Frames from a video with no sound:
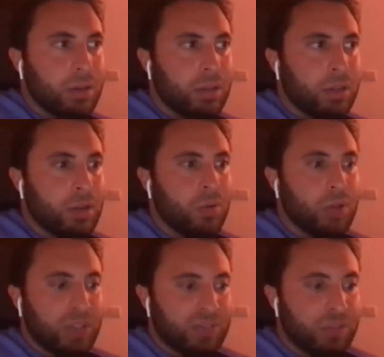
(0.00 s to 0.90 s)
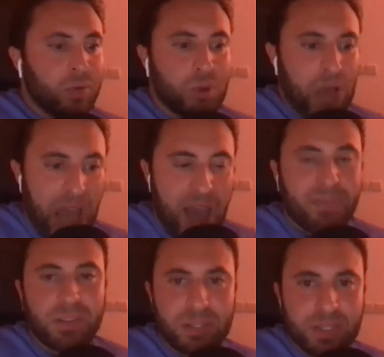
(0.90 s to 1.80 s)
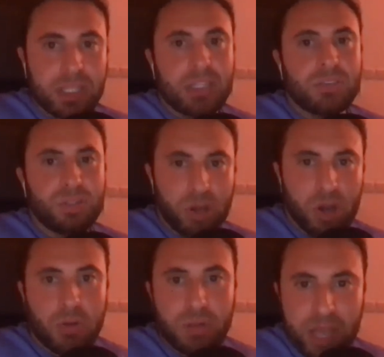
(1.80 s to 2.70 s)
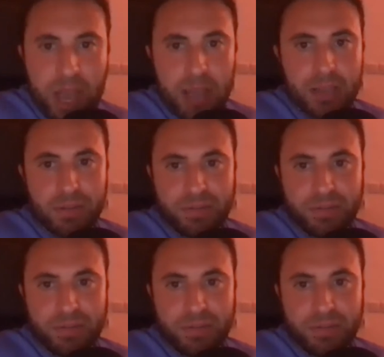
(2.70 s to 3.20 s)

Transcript: if you have a disease, you go to a doctor.